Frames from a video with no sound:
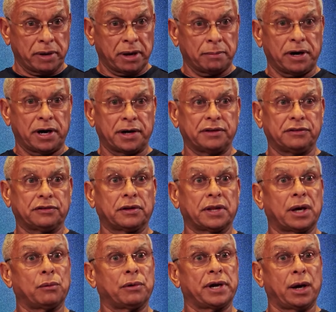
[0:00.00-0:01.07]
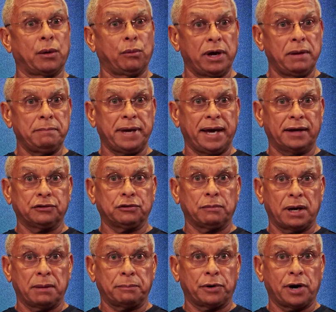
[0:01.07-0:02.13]
my body, so that when I went back to
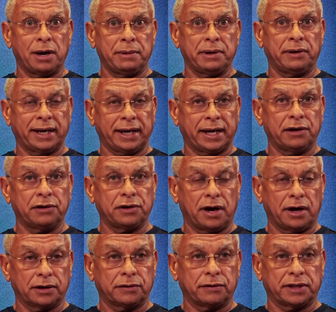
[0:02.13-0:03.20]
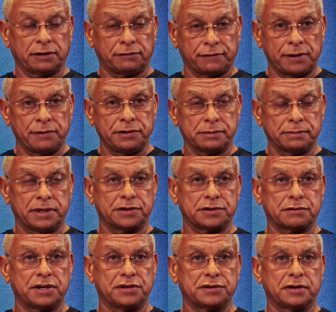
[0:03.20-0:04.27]
my primary care doctor at the Veterans
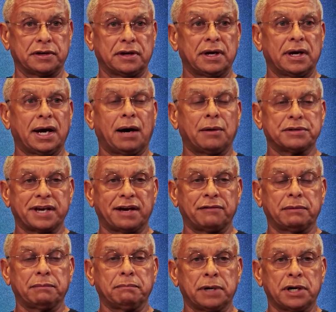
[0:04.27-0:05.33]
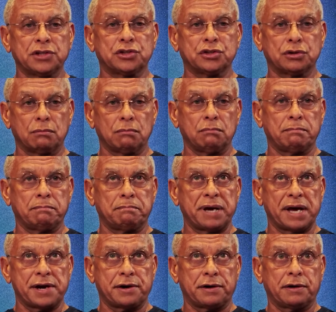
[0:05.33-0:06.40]
Administration, I was having much
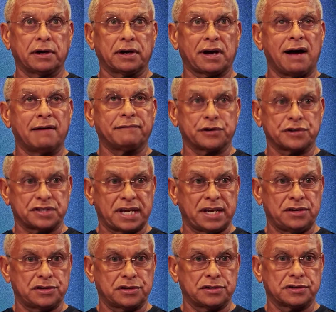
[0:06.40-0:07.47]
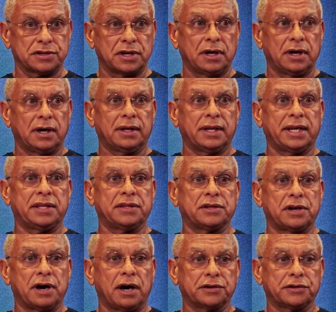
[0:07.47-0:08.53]
better conversations, letting
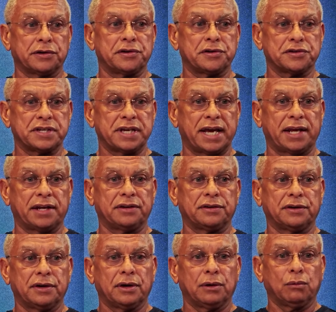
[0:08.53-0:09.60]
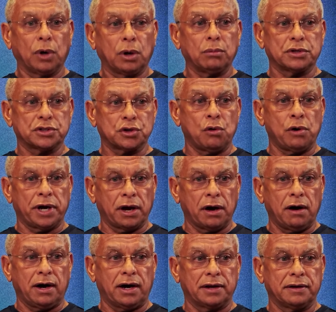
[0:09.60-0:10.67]
the doctor understand what was going
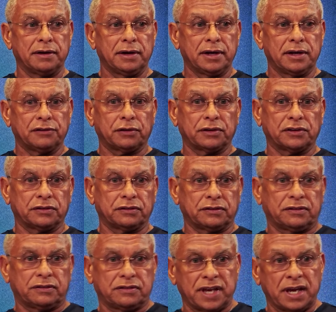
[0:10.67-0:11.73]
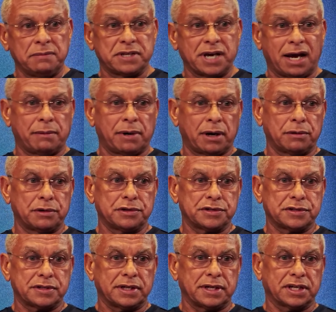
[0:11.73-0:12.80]
on. So at the same time I
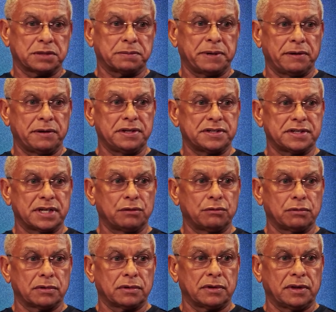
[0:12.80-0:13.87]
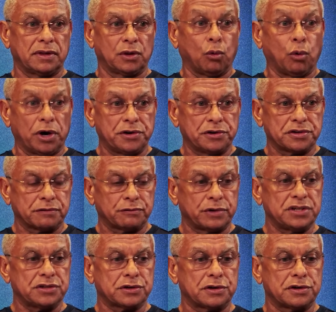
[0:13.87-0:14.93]
was experiencing the wonders of
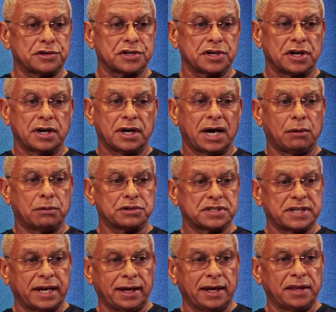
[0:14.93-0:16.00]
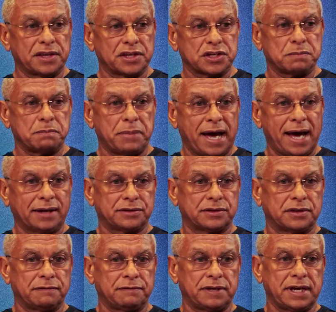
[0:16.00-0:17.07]
research, I was taking this back
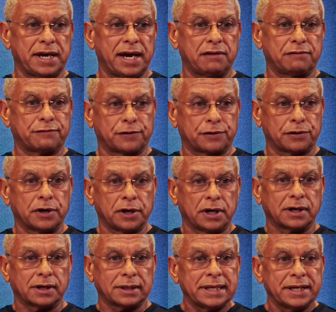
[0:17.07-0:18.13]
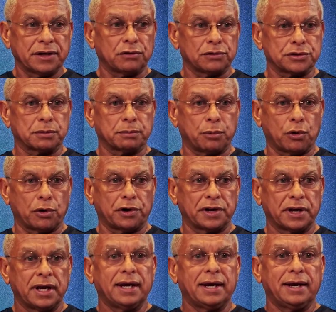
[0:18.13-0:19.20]
to the VA for clinical support.
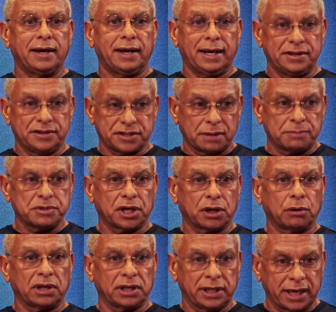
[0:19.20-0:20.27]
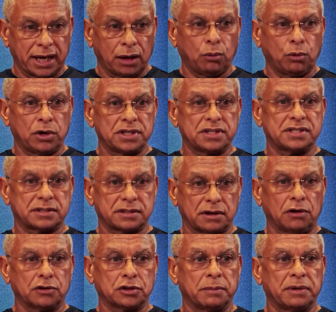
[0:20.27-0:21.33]
And subsequently, I was
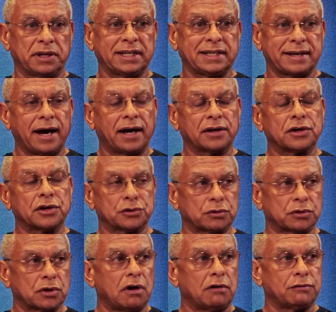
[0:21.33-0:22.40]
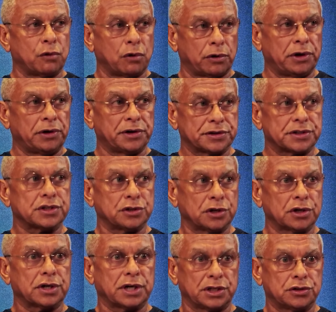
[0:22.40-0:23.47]
ultimately diagnosed with Gulf War illness. It
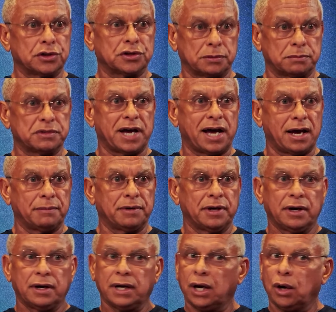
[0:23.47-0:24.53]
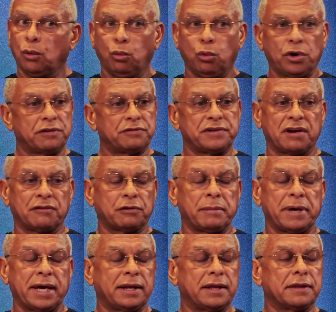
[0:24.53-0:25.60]
took some time. Would have never
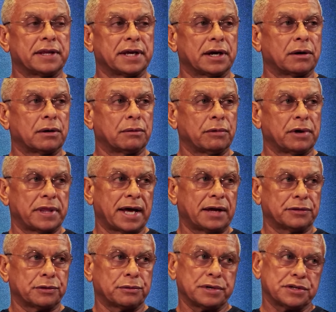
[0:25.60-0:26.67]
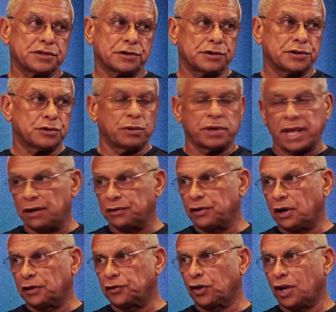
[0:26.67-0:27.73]
made it there without the research, without
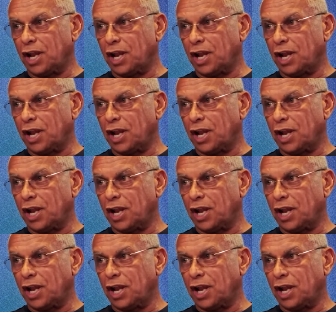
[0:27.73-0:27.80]
Dr.